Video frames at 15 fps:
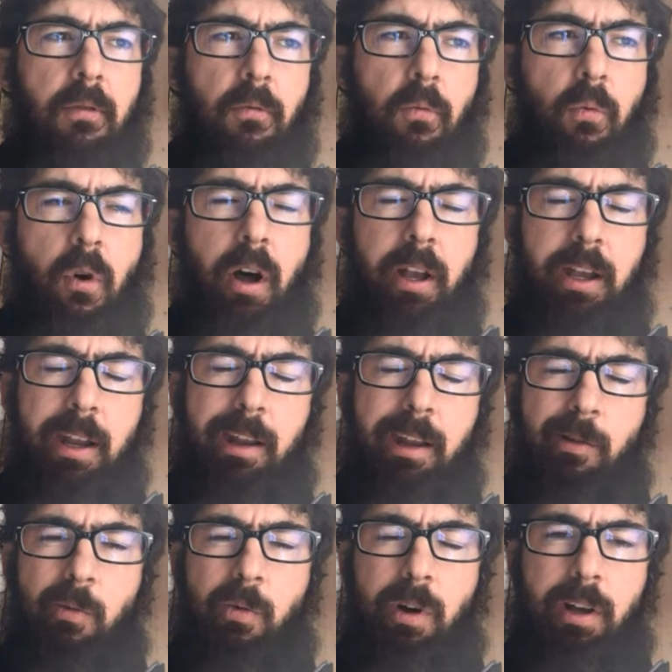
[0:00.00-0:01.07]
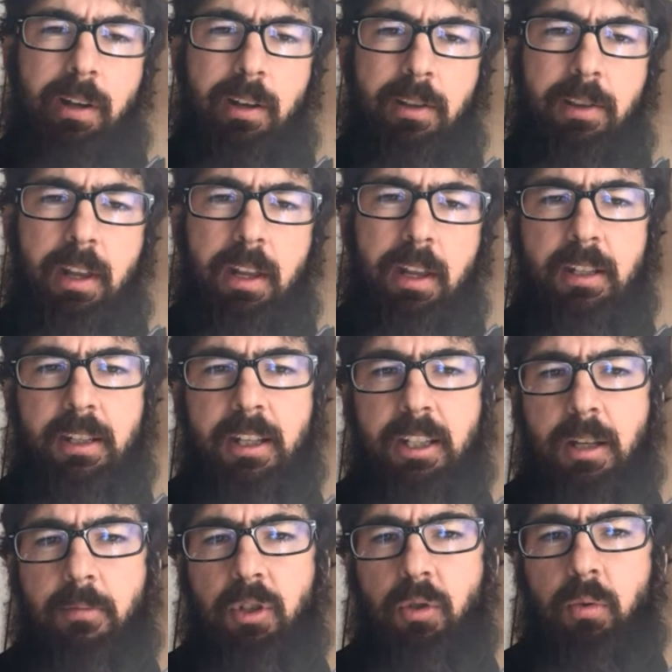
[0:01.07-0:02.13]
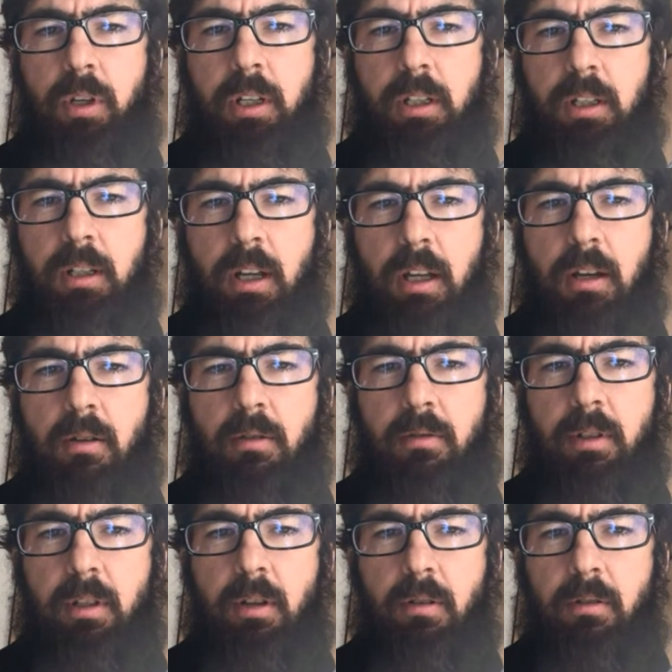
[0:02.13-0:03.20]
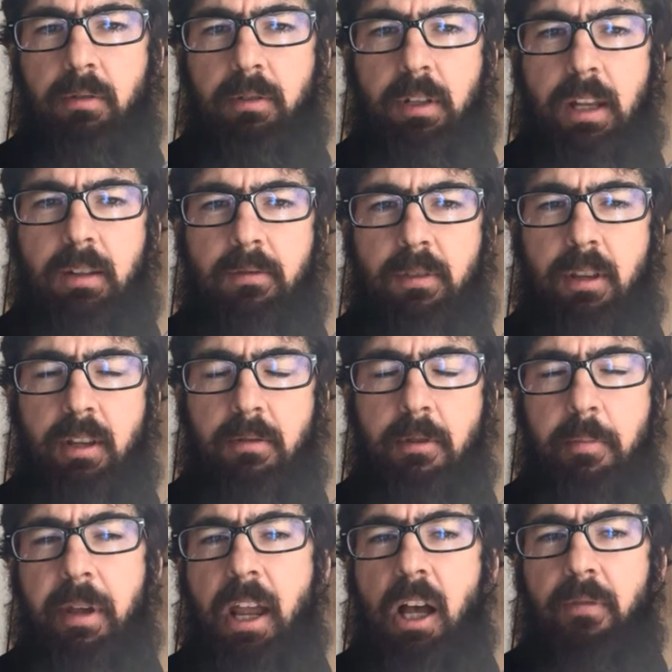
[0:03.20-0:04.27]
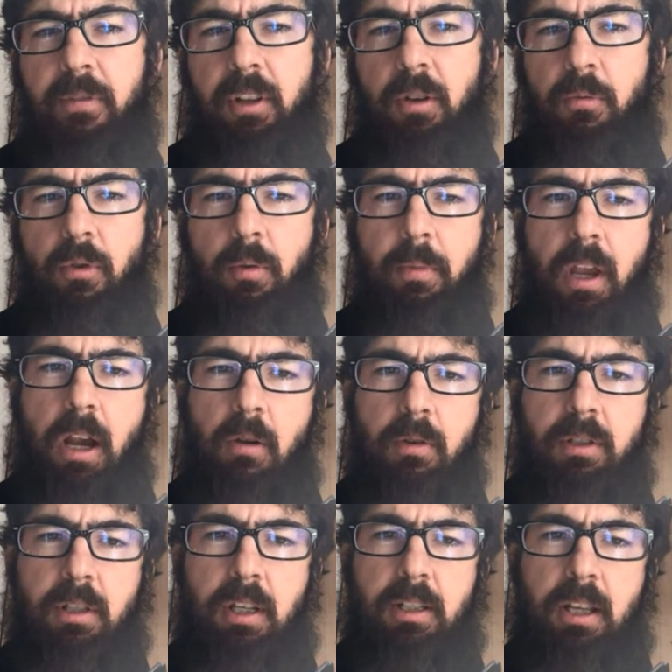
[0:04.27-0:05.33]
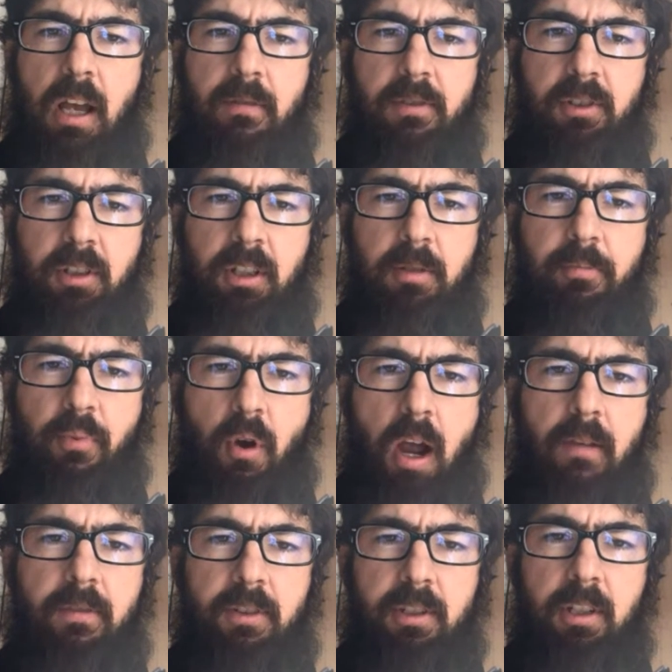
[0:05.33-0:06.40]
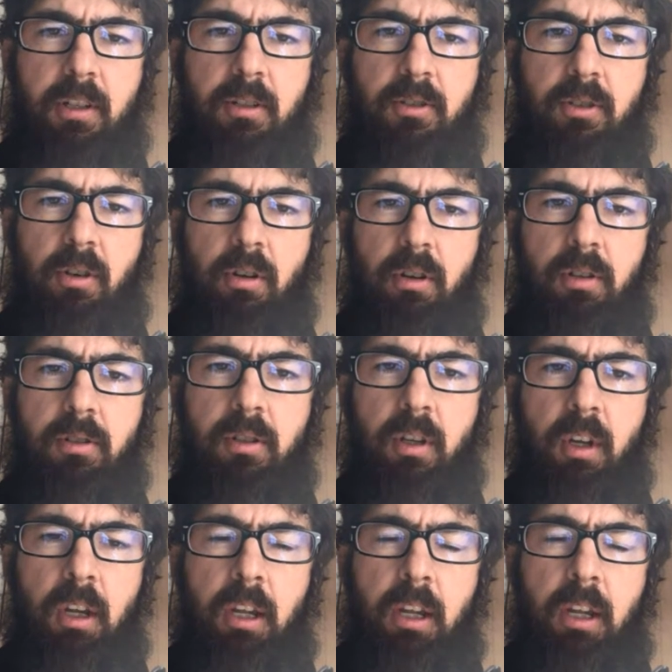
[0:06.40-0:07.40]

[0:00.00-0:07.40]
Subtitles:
One thing that sits in between, or that the big elephant in the room there is obviously privacy concerns.